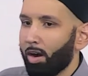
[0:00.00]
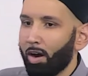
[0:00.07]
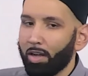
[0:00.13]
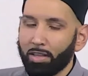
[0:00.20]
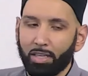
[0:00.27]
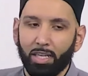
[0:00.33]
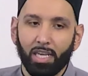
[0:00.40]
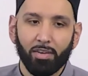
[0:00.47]

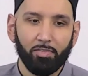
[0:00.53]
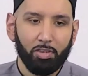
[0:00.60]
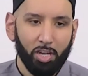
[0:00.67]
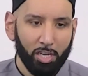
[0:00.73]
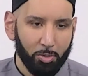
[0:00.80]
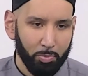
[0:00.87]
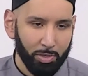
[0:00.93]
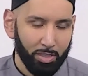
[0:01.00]
On the day of
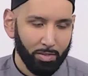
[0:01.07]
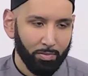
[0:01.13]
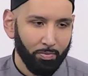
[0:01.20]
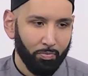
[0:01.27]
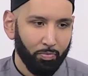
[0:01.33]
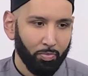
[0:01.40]
judgment,